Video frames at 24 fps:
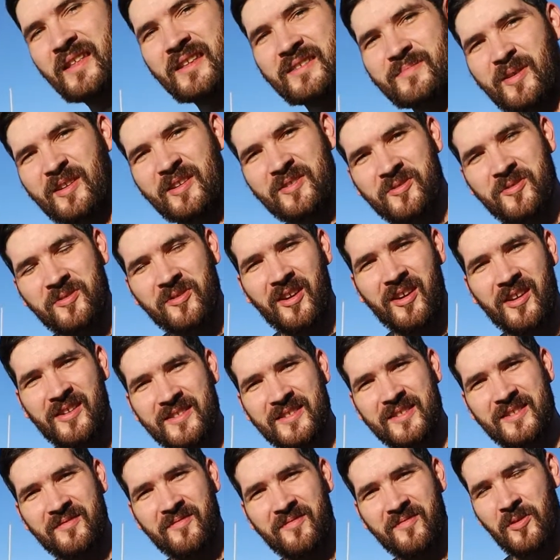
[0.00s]
that's my initial
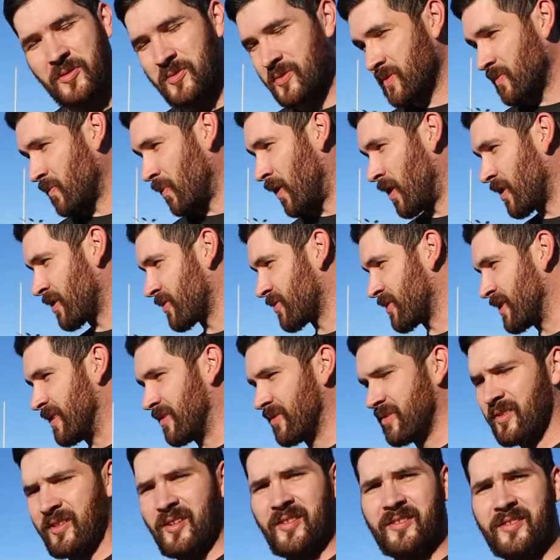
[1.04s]
thoughts and first walk
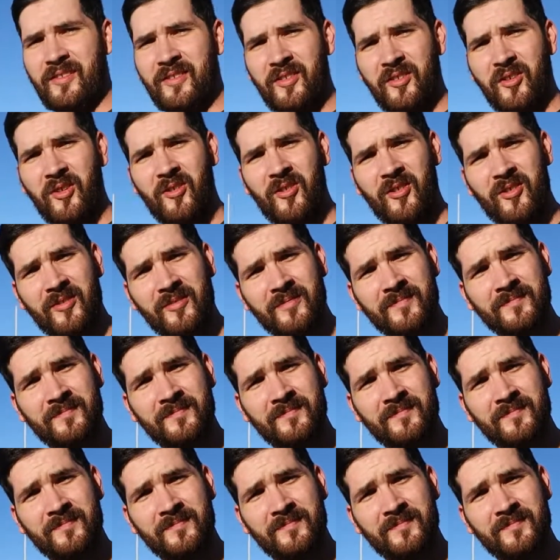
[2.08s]
around on the car.